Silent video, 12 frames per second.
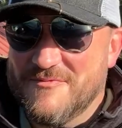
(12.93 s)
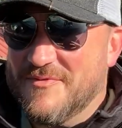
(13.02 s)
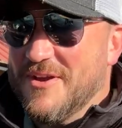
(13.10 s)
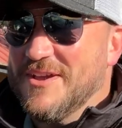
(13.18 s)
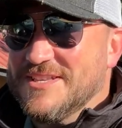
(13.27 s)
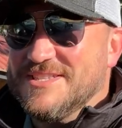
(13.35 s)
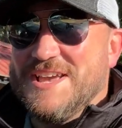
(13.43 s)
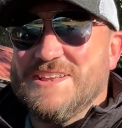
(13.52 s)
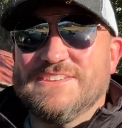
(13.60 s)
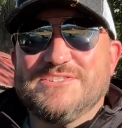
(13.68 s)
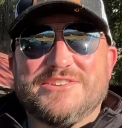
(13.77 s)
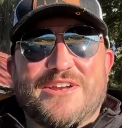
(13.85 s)
very excited
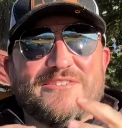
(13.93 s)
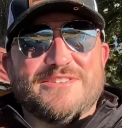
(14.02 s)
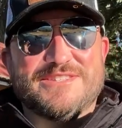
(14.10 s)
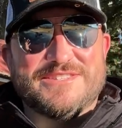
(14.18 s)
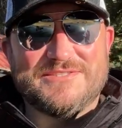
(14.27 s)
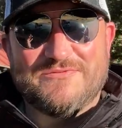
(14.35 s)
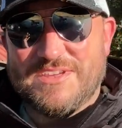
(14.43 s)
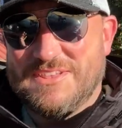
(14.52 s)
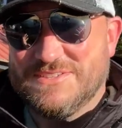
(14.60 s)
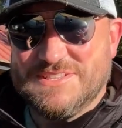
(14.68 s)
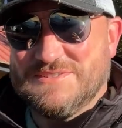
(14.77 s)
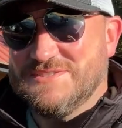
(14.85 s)
to share. This
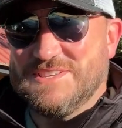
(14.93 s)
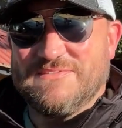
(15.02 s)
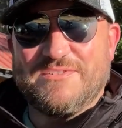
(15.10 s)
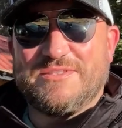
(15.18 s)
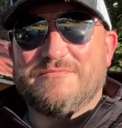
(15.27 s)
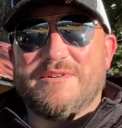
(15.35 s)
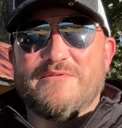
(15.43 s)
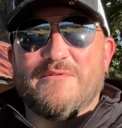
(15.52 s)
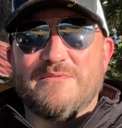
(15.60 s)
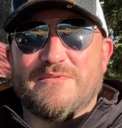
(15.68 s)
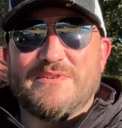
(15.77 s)
video is a little different than my normal